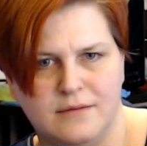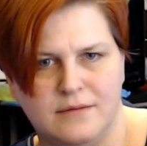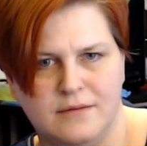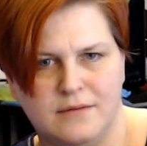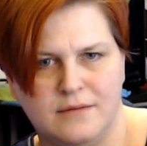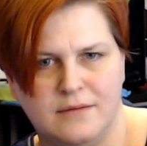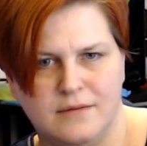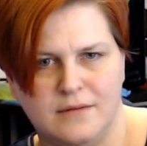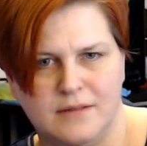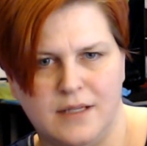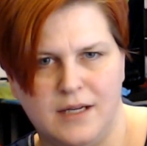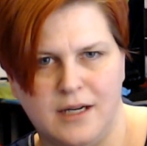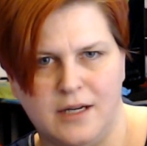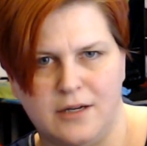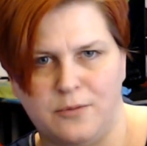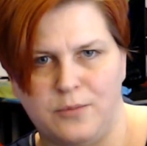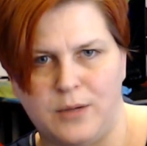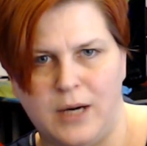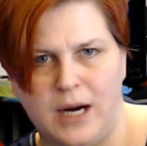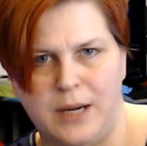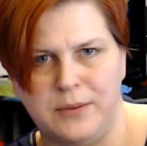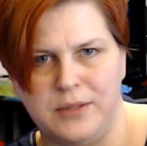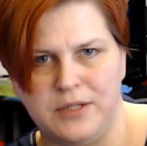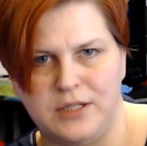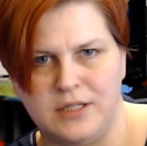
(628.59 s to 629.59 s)
It'll
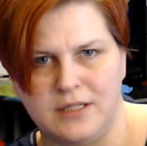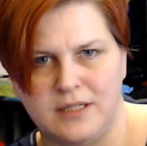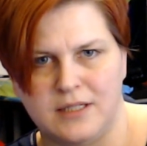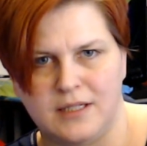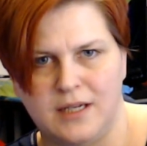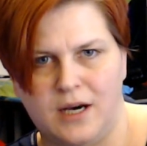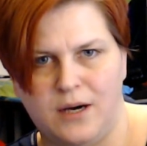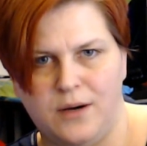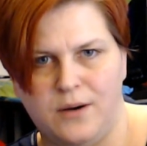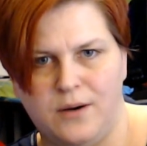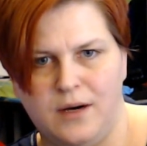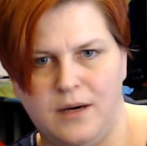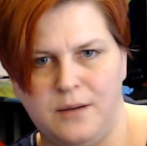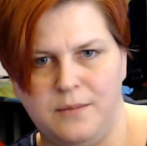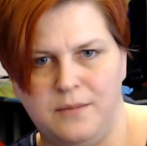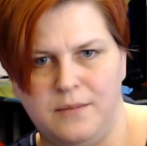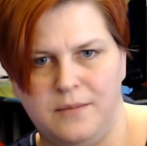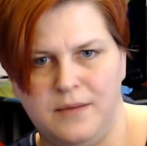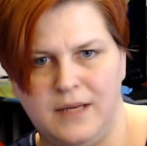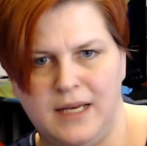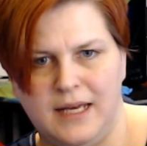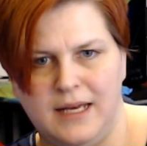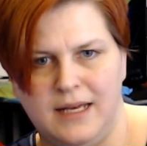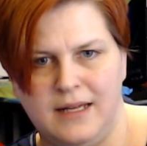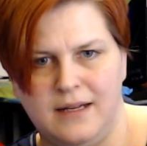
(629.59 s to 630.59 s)
probably just go up
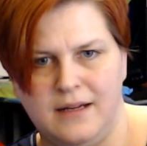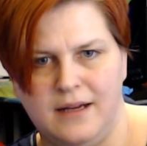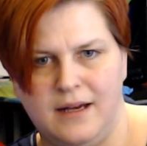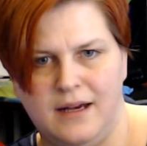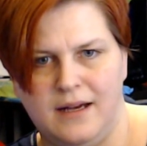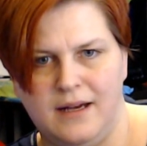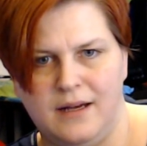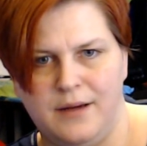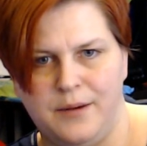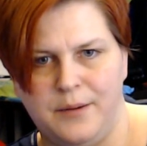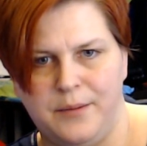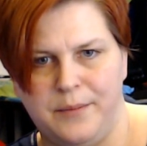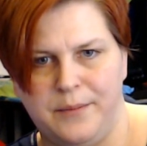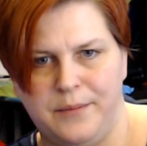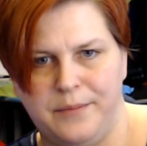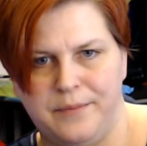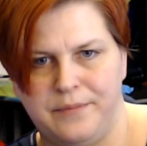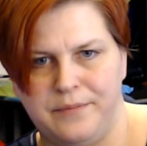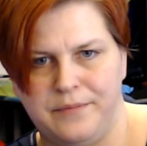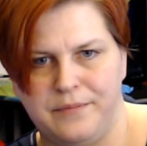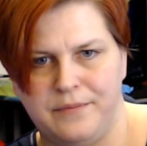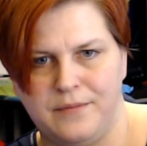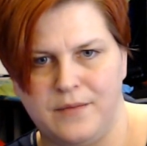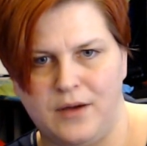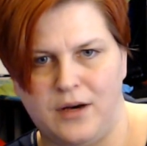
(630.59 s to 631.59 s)
and
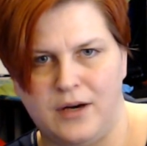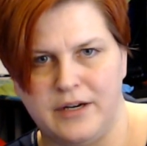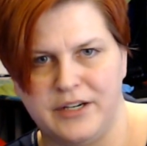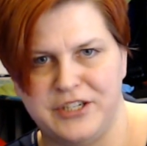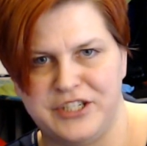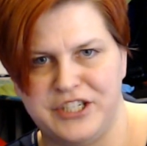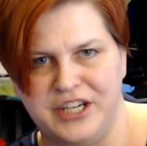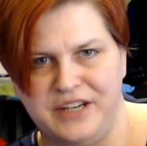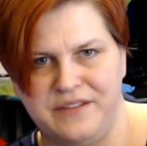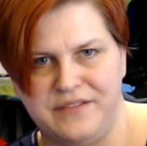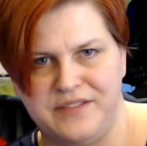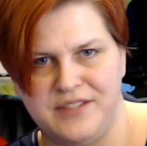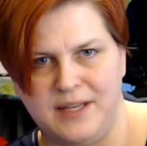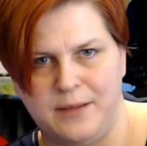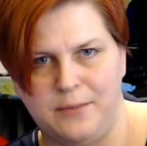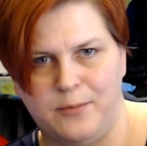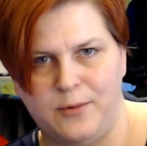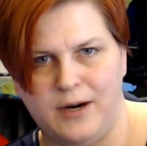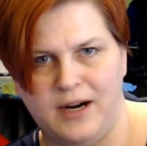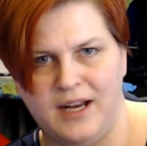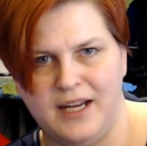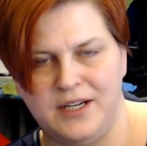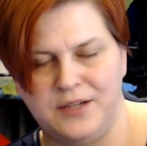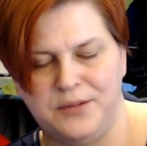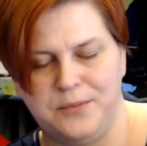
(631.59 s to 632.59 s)
on a shelf somewhere.
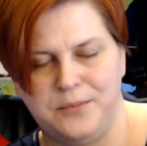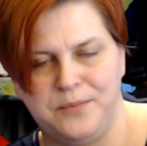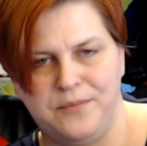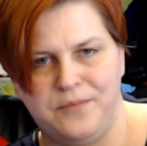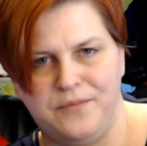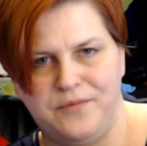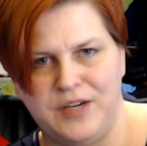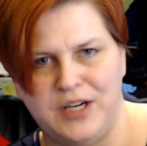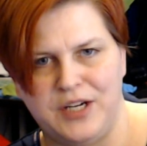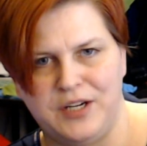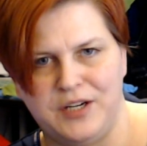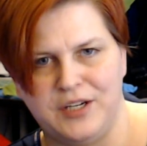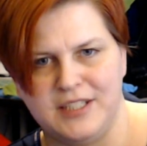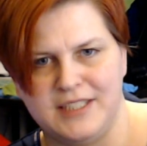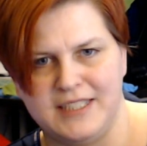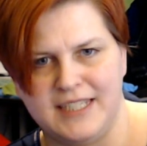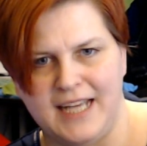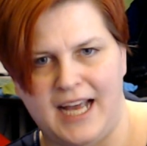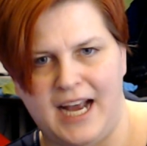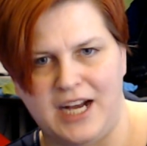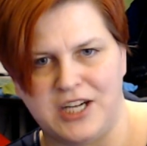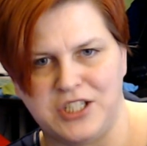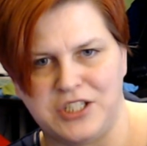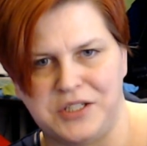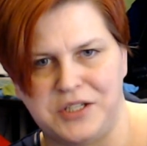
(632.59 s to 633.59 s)
I don't figure it's
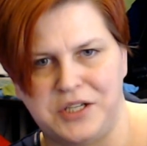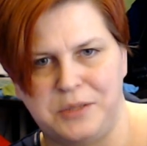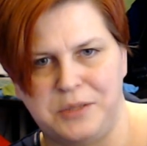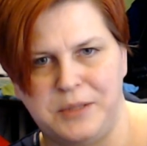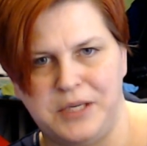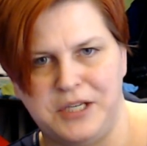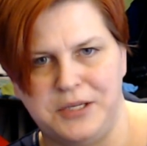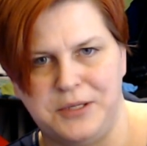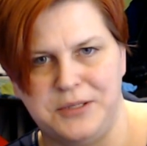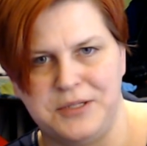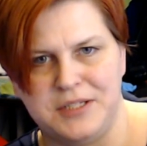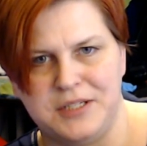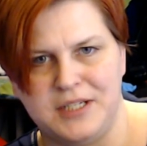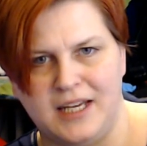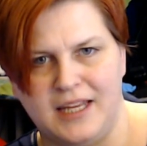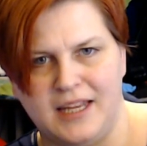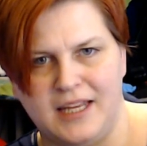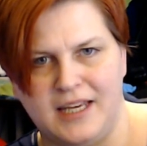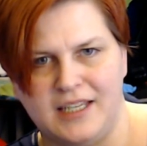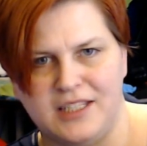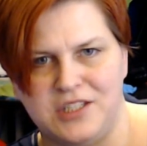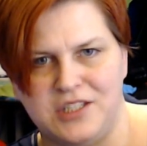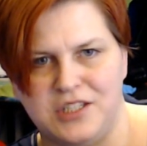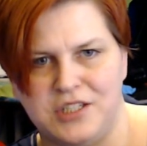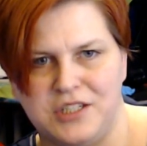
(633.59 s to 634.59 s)
actually going to be used. I think
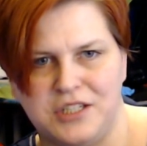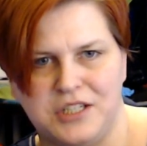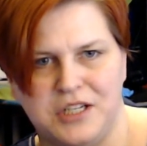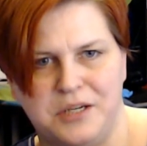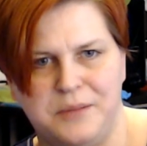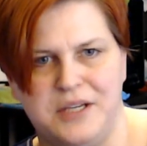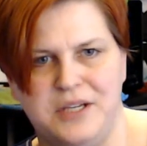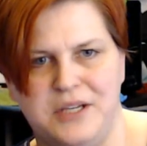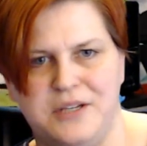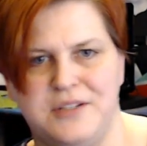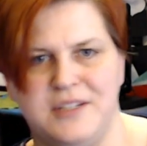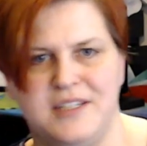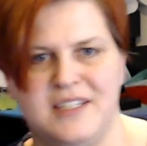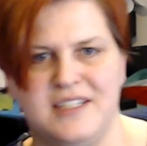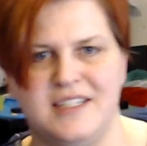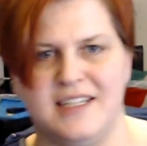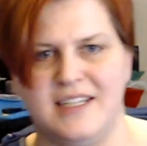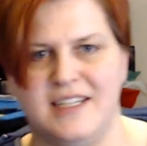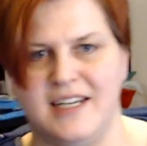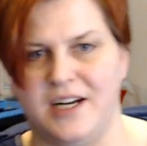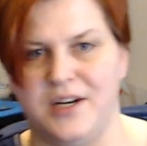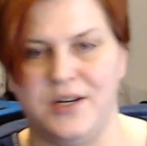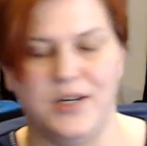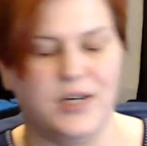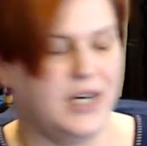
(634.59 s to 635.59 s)
it's just going to be used as a
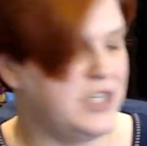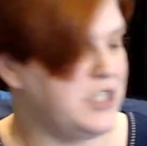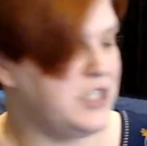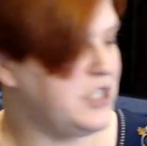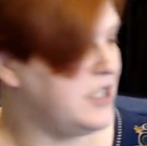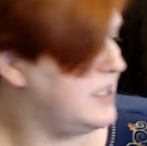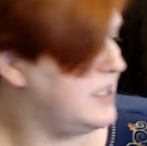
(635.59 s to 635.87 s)
decoration,